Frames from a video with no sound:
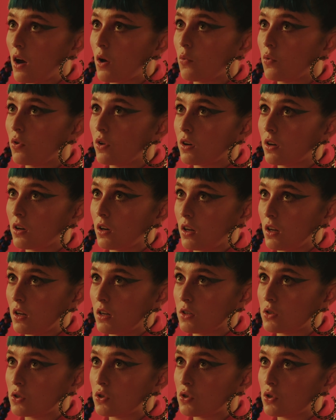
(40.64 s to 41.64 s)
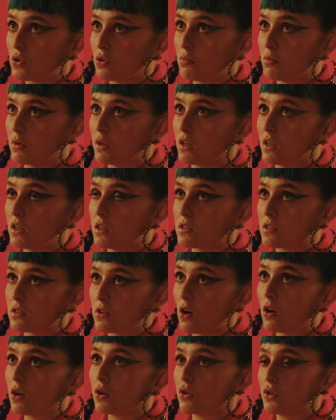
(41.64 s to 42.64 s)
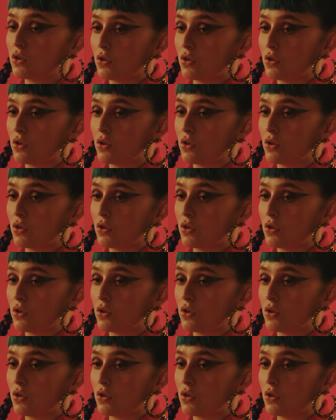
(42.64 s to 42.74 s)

I would need to be sung